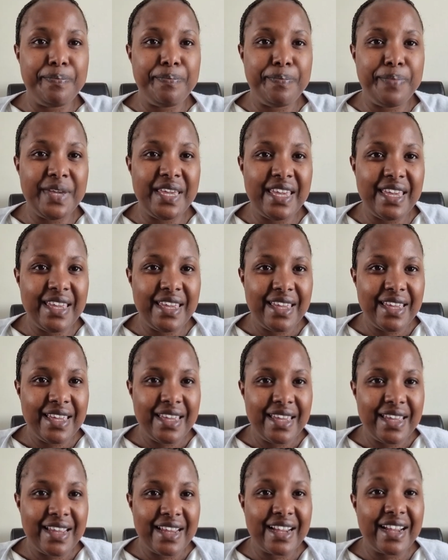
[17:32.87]
be
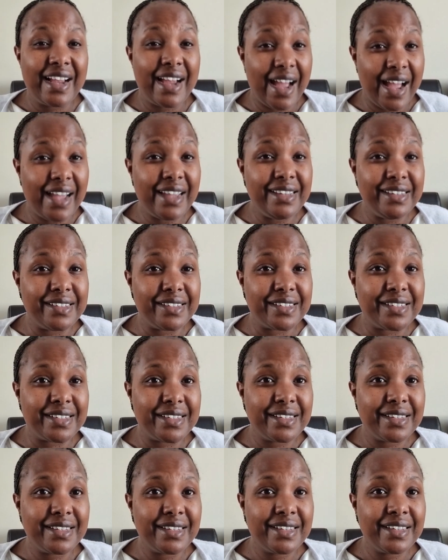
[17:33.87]
kind
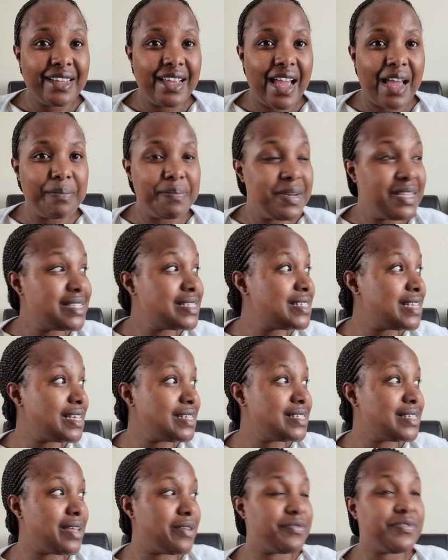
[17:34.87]
and please stay
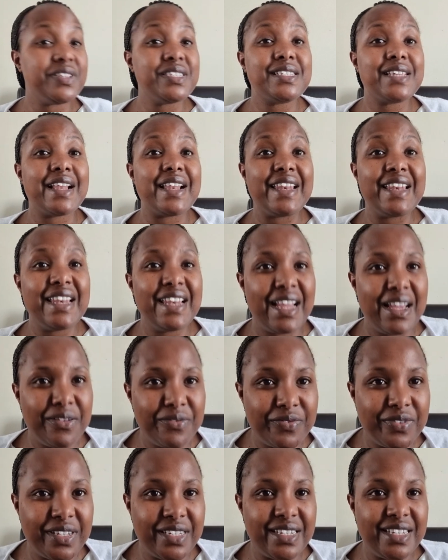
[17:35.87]
safe. It's a
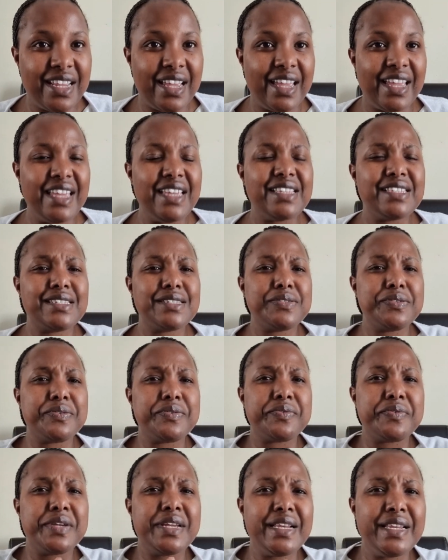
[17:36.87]
lovely day. It's a
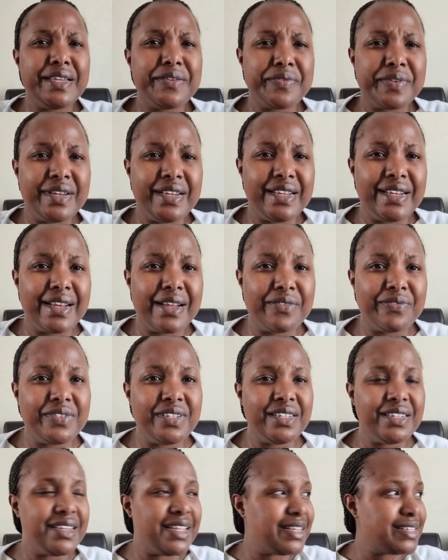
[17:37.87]
really, really
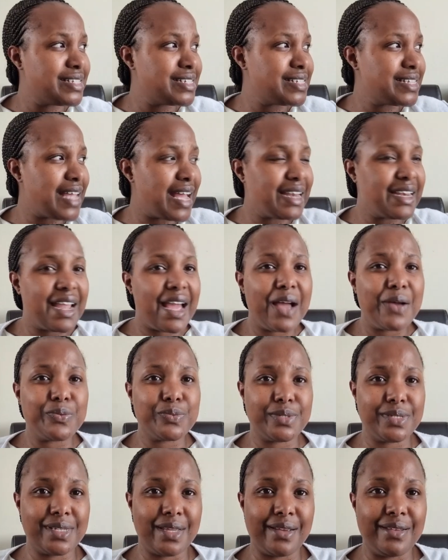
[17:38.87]
lovely day. Sun
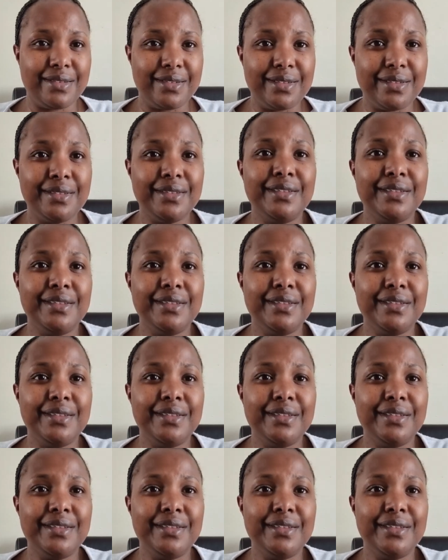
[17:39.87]
outside.